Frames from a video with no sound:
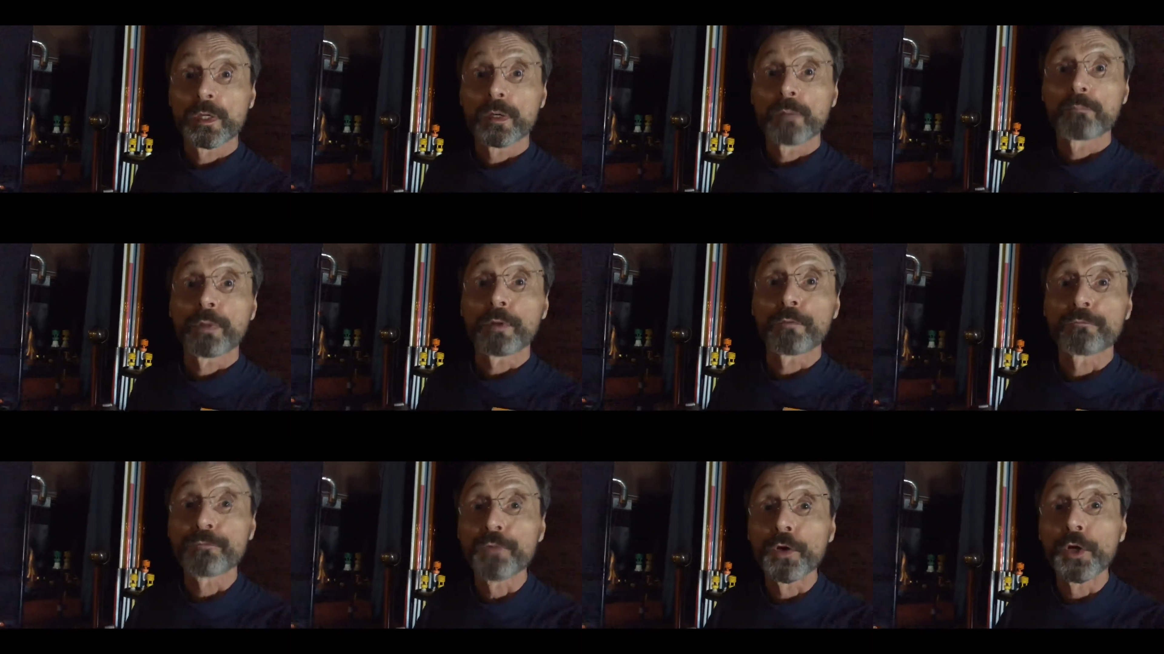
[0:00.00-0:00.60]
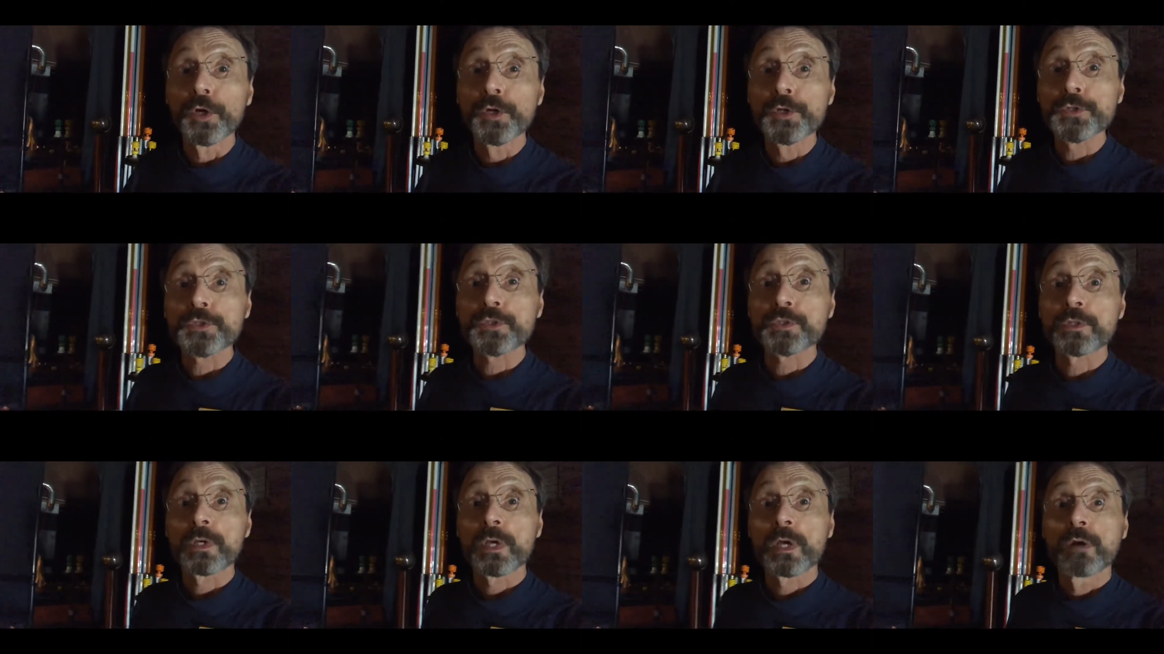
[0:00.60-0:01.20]
But
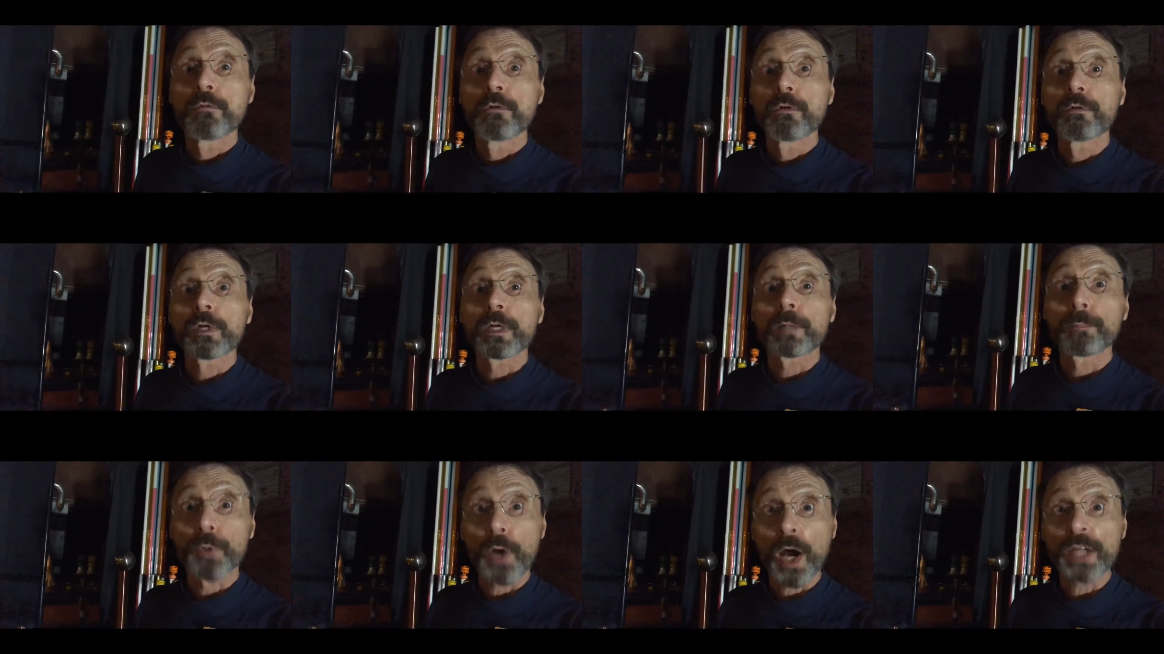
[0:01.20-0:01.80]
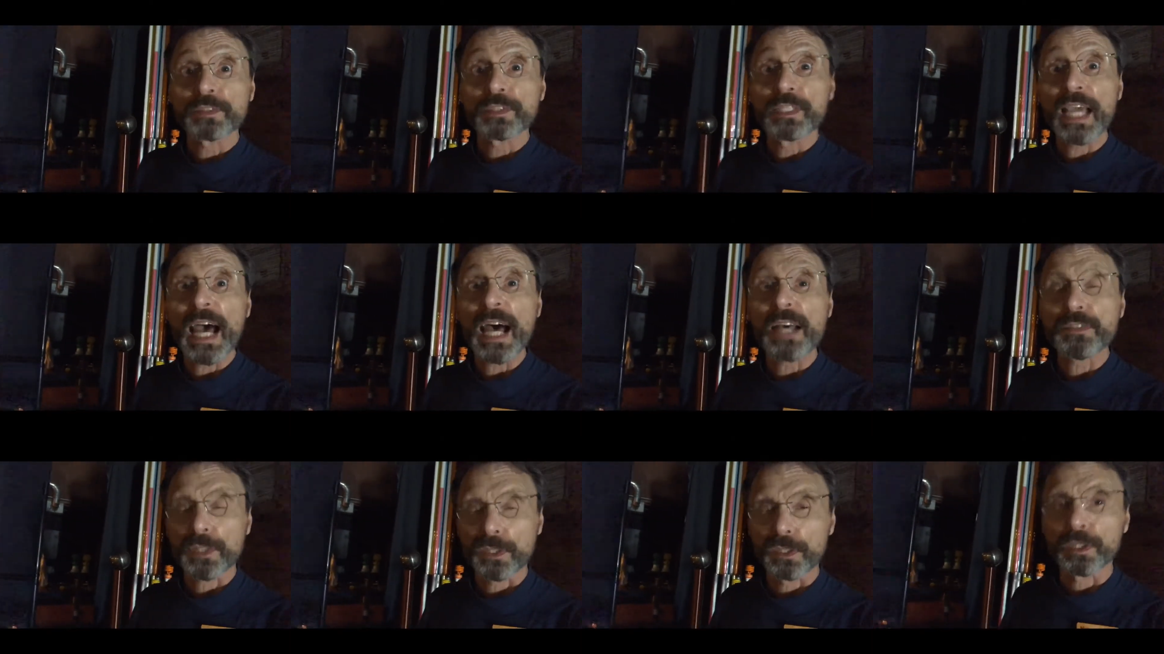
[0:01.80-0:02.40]
first, we want to
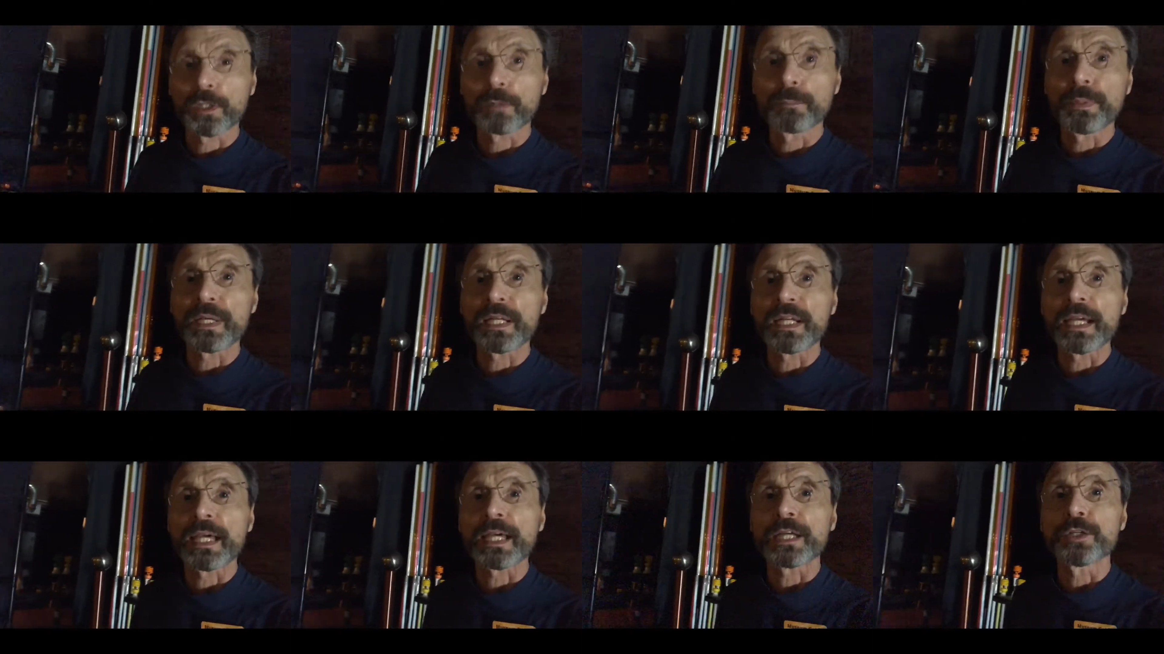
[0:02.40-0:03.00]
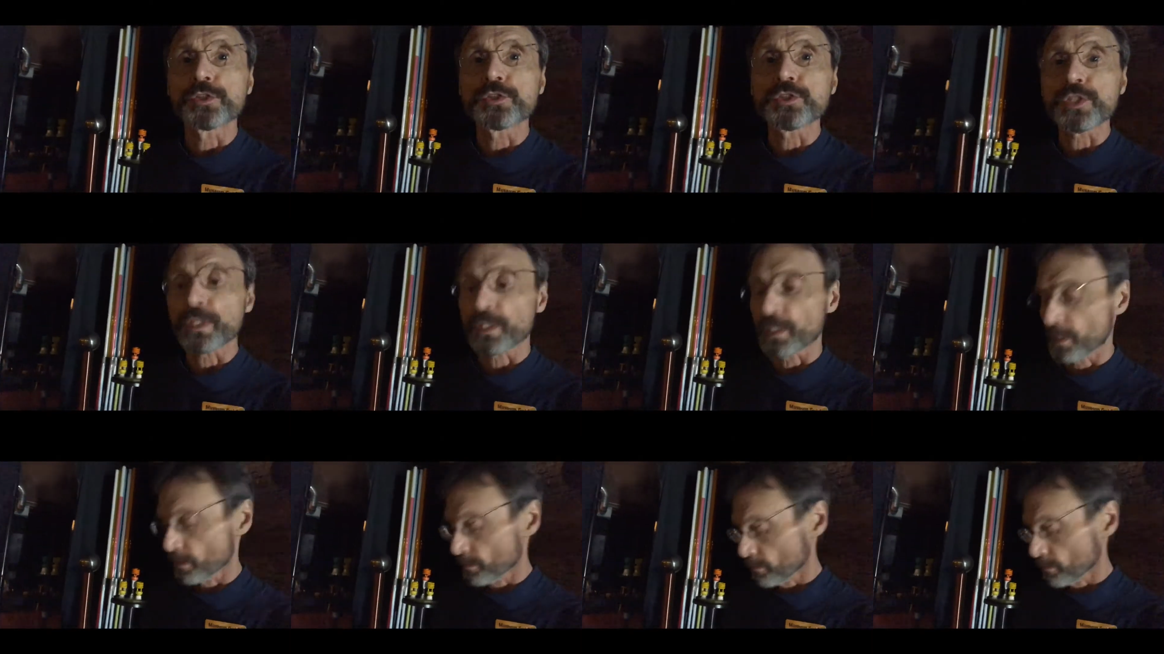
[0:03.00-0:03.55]
broadcast a little bit of energy.